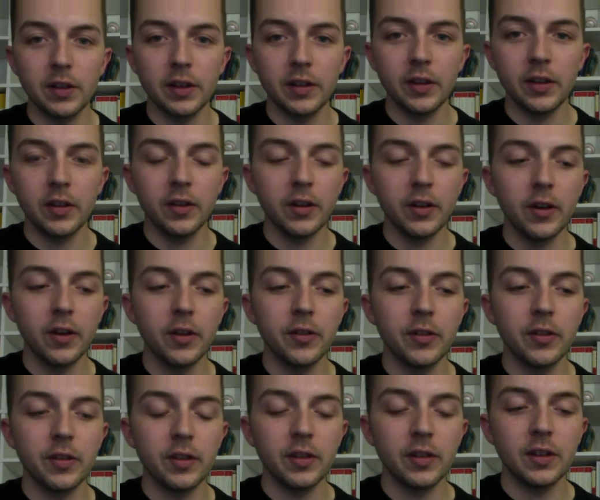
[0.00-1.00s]
There
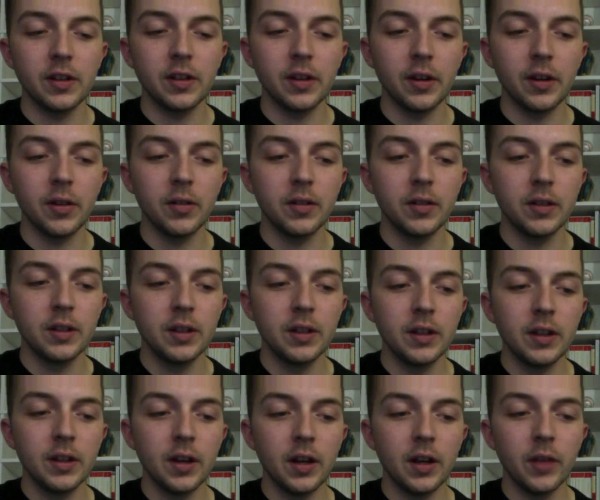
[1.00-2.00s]
is, a
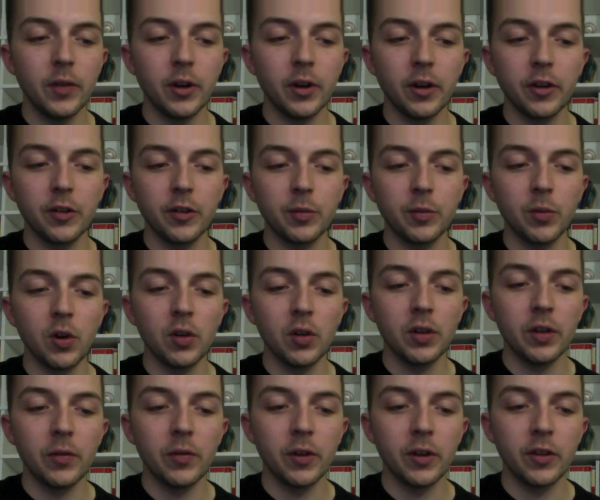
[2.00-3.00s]
very small
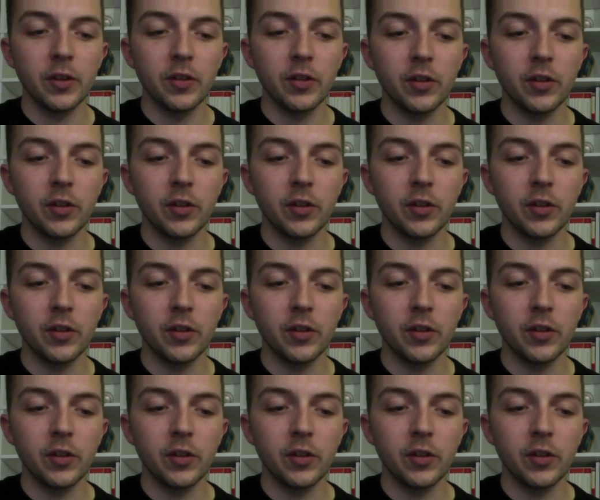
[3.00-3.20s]
difference.